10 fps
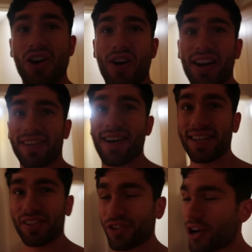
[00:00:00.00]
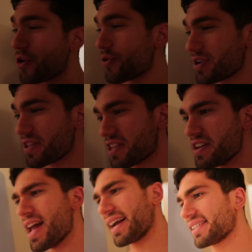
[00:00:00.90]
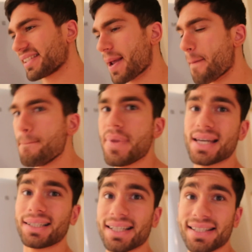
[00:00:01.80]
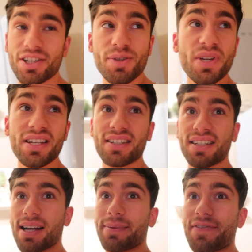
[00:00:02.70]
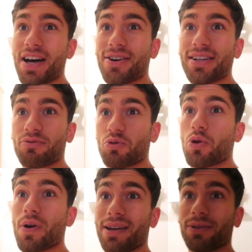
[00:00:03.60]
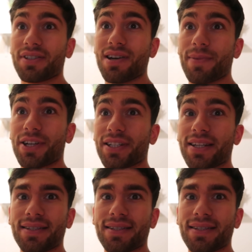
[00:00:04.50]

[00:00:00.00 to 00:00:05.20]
All right, guys, so the next meal is actually been a couple of hours, well, quite a long time actually.